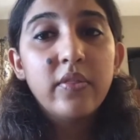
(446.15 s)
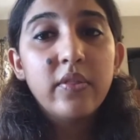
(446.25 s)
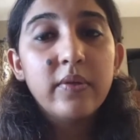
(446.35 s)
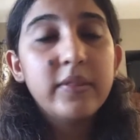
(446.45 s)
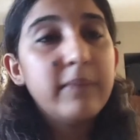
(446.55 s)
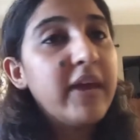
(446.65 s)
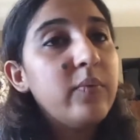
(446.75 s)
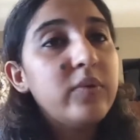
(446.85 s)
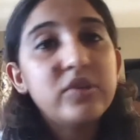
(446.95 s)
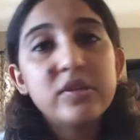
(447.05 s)
the
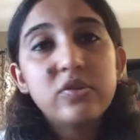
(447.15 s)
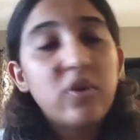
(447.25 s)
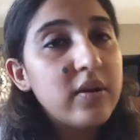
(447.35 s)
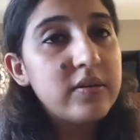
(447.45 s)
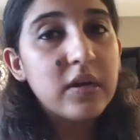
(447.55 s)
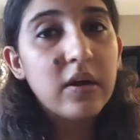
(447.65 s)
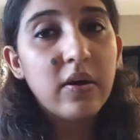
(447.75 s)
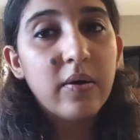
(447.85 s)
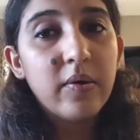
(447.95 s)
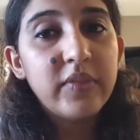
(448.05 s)
men were just not,
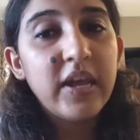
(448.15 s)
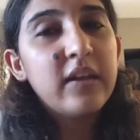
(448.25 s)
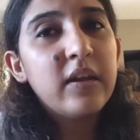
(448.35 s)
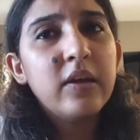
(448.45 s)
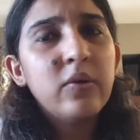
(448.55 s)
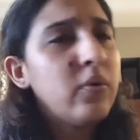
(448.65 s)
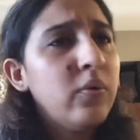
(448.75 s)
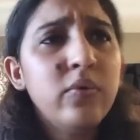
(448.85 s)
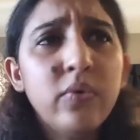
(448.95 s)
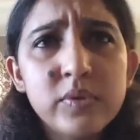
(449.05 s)
they had,
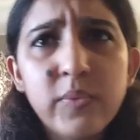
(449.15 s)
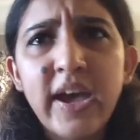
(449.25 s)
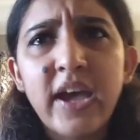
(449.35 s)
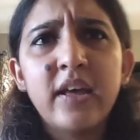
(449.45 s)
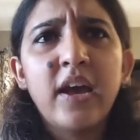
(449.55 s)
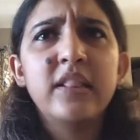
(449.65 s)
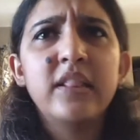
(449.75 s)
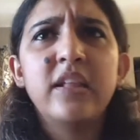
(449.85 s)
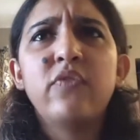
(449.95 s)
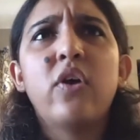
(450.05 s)
who knows why, had
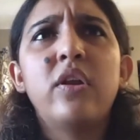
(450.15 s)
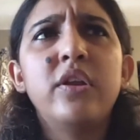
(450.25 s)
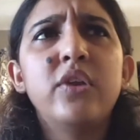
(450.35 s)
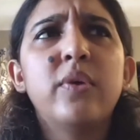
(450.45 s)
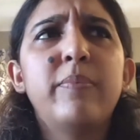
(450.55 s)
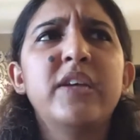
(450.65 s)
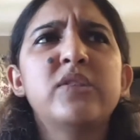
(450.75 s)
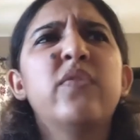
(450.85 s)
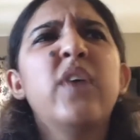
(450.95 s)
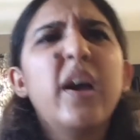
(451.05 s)
they fallen into a
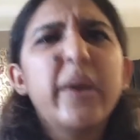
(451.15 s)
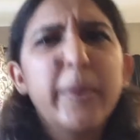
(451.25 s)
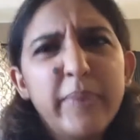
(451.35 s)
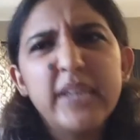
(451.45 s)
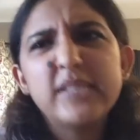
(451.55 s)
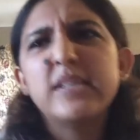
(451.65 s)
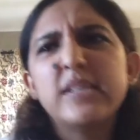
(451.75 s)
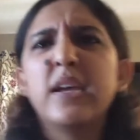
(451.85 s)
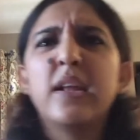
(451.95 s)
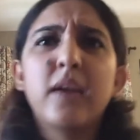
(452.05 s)
place of
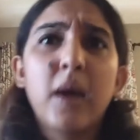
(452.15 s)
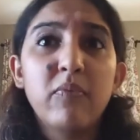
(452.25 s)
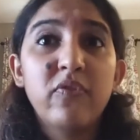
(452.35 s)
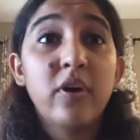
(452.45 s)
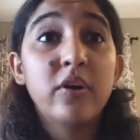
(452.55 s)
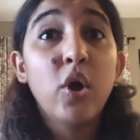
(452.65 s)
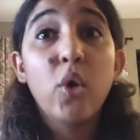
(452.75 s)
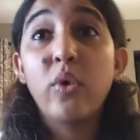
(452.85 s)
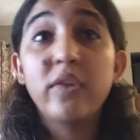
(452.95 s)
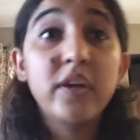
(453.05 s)
complacency and comfort?
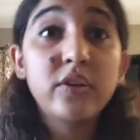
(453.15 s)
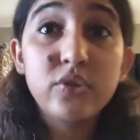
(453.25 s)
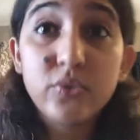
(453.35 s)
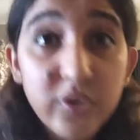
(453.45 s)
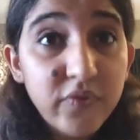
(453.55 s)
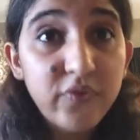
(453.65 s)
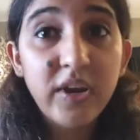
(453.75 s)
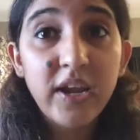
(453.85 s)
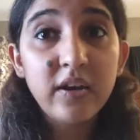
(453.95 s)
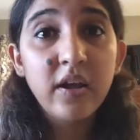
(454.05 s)
Were they too
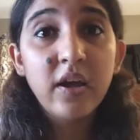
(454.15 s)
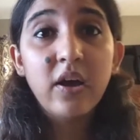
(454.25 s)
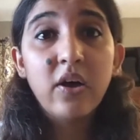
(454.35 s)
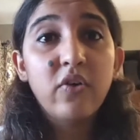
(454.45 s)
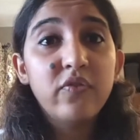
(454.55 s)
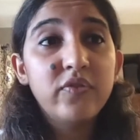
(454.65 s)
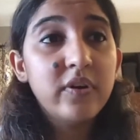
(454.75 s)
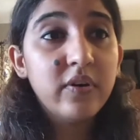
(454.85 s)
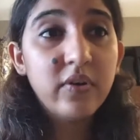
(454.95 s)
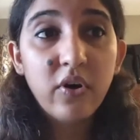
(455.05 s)
afraid of
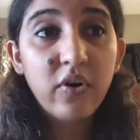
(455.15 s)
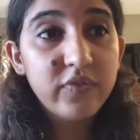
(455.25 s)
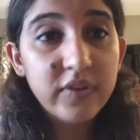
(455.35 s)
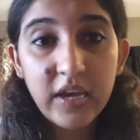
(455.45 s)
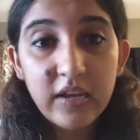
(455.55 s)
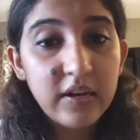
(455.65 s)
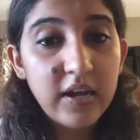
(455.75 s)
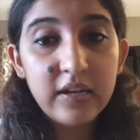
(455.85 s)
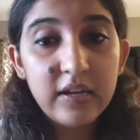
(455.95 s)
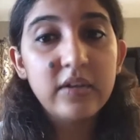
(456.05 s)
the
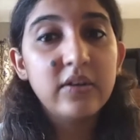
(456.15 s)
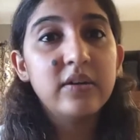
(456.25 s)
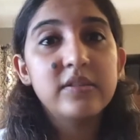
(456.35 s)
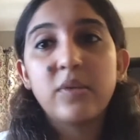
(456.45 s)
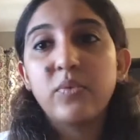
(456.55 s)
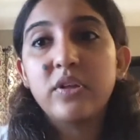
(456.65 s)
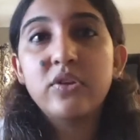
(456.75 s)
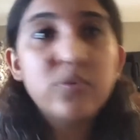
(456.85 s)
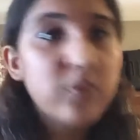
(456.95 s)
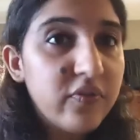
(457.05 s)
Canaanite leaders? And were they
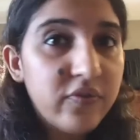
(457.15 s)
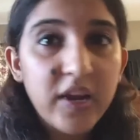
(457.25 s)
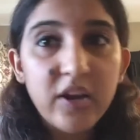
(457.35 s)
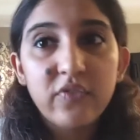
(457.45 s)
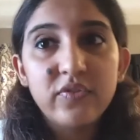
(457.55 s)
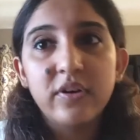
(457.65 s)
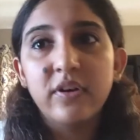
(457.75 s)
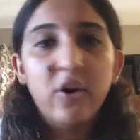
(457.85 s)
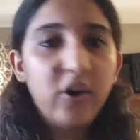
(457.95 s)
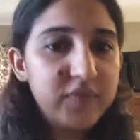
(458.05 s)
too afraid
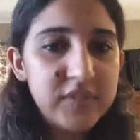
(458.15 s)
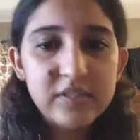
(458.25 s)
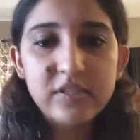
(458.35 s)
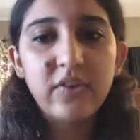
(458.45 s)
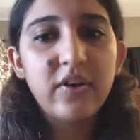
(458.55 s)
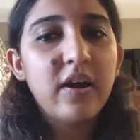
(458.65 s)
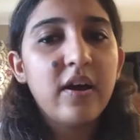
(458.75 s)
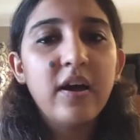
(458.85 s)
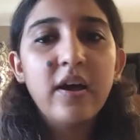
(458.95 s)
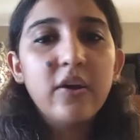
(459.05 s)
of
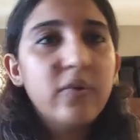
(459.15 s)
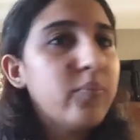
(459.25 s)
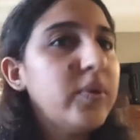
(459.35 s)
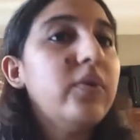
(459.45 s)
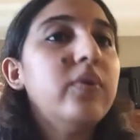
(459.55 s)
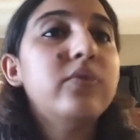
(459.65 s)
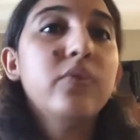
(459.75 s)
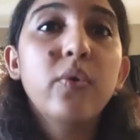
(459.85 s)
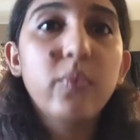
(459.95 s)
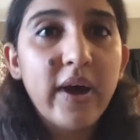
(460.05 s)
Sisera? We don't
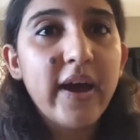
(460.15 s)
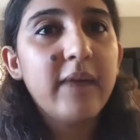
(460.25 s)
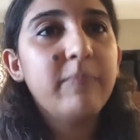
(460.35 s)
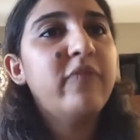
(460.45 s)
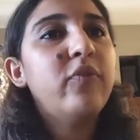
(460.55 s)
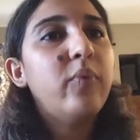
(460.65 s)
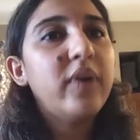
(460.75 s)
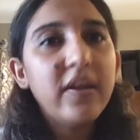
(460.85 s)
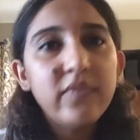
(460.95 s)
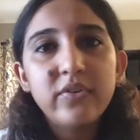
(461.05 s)
know why, but for
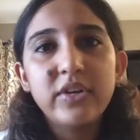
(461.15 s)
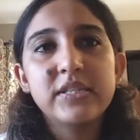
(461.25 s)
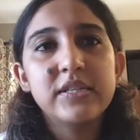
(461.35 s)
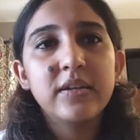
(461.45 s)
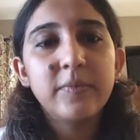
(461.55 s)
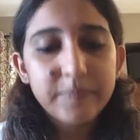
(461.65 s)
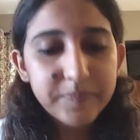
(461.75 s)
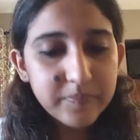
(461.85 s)
whatever reason,